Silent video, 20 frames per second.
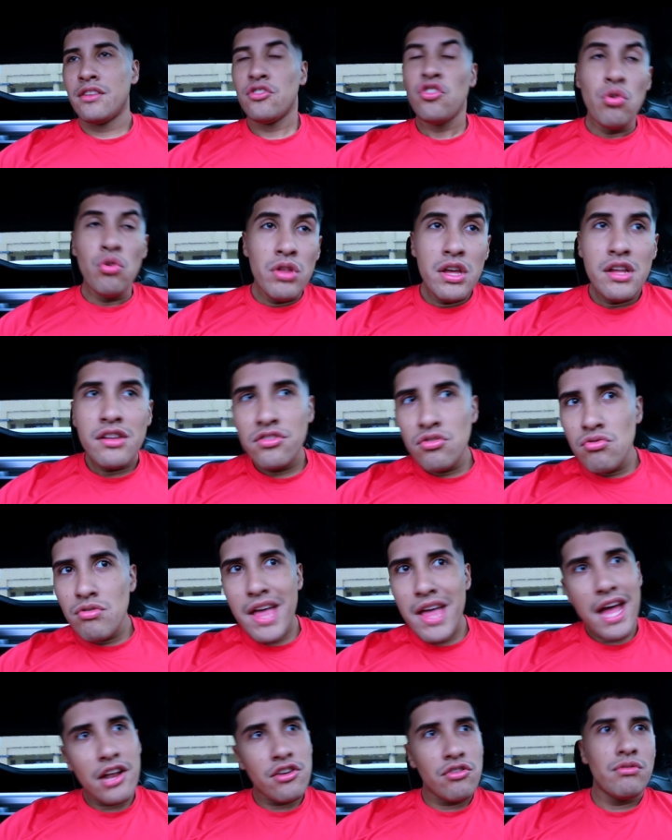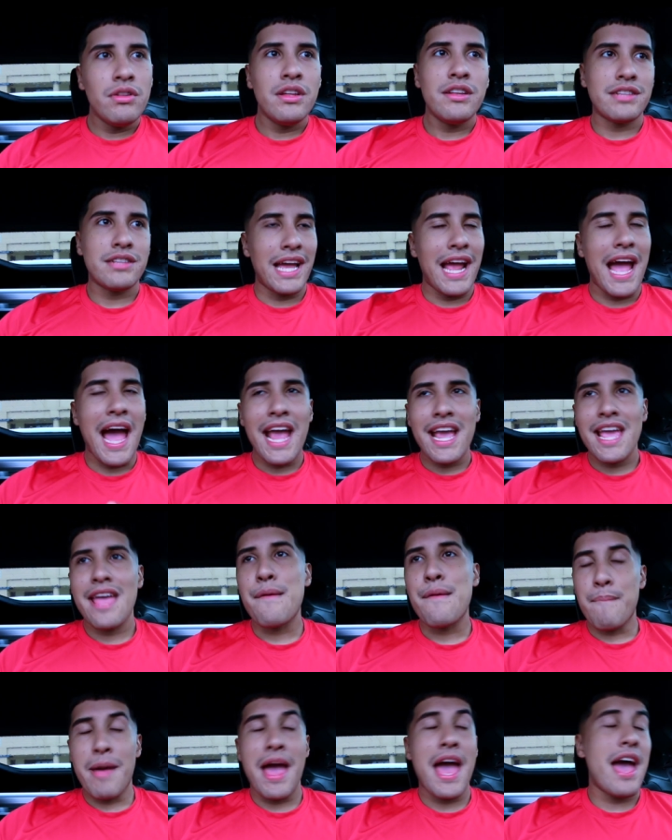do this, do that, do this, like I
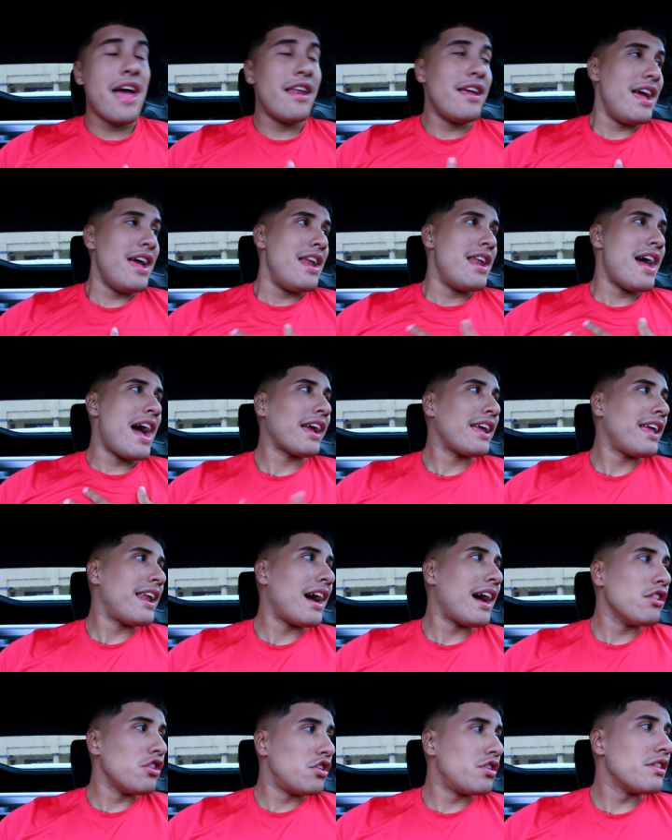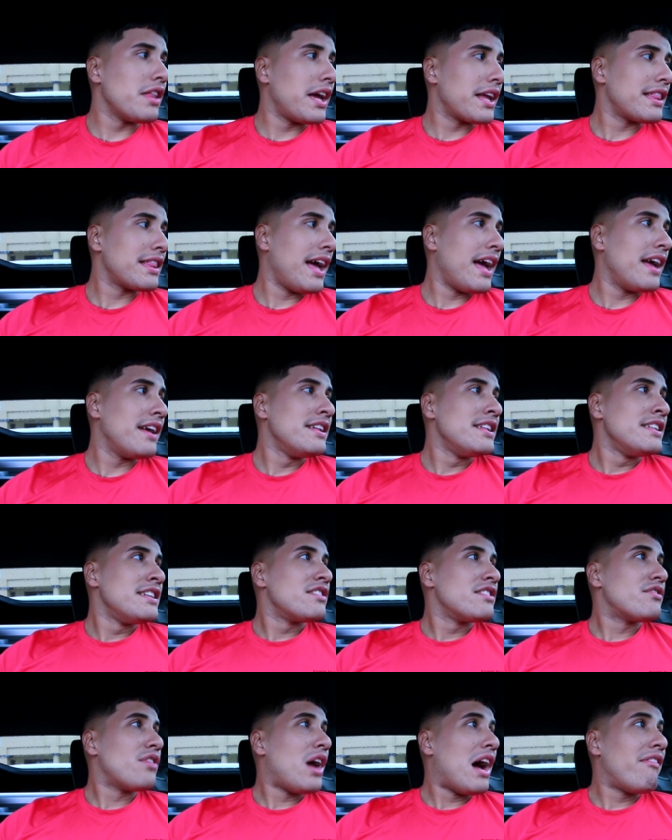get mad and I cannot learn like that.
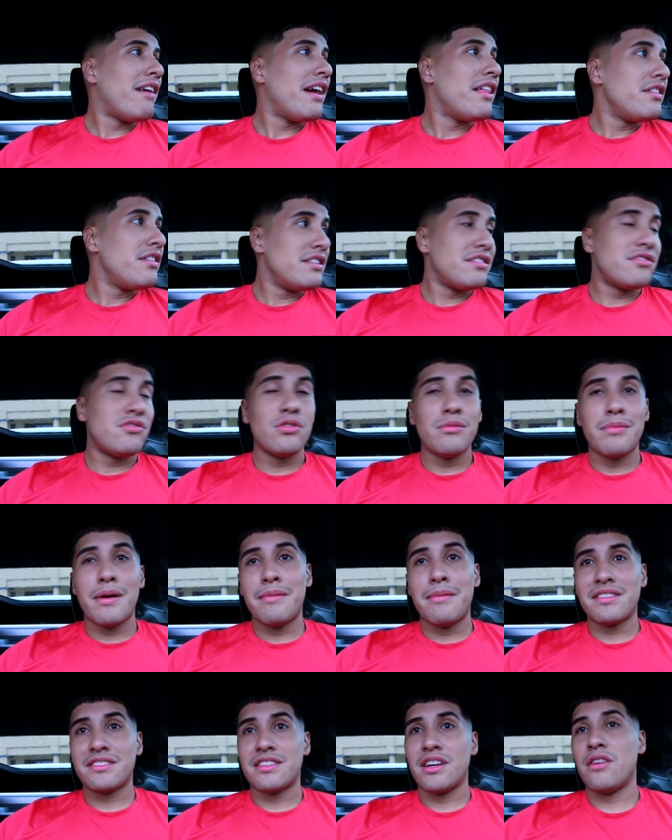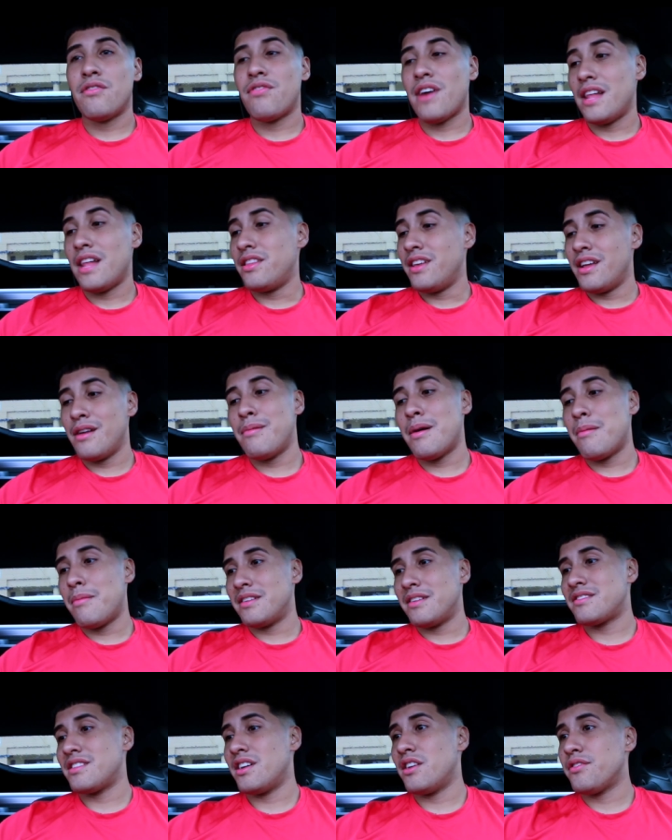So I'd rather just do it by myself. I did it by
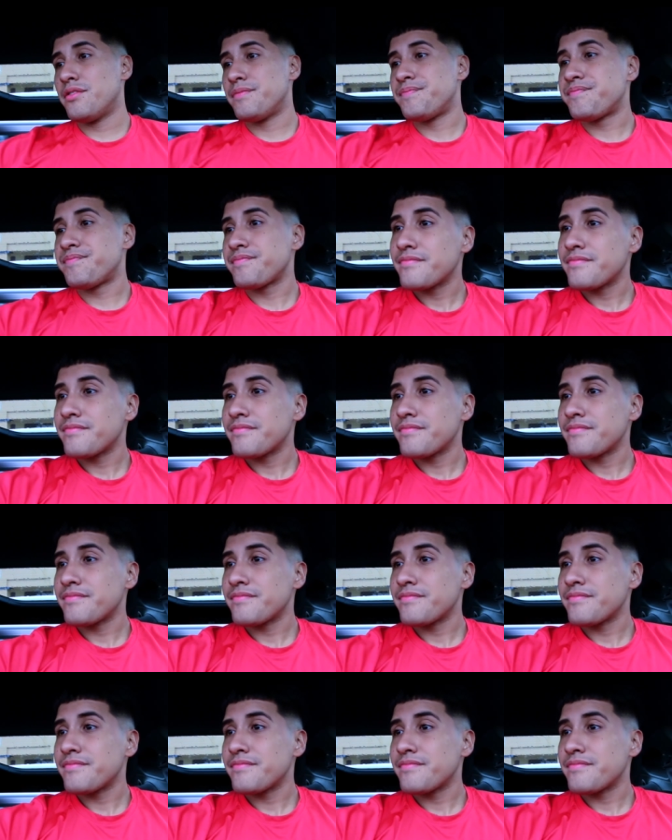myself.